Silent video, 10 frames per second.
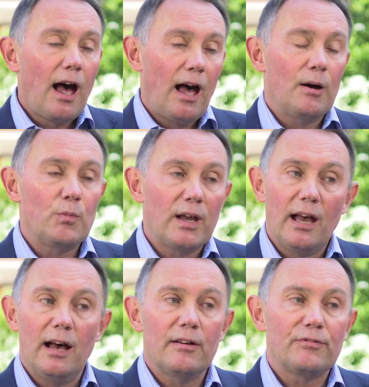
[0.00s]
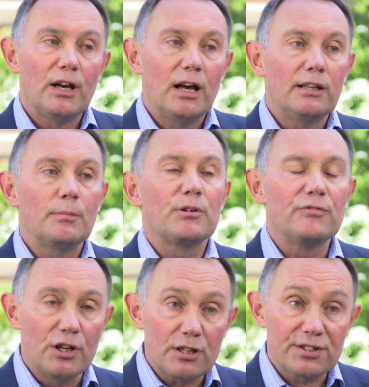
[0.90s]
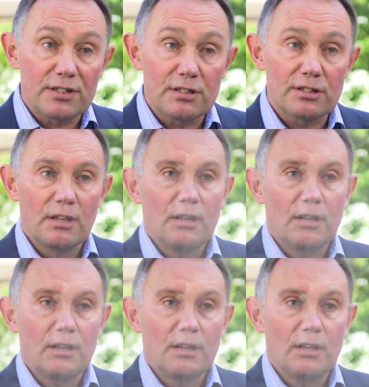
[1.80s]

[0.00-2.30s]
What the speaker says: And we have a number of nurses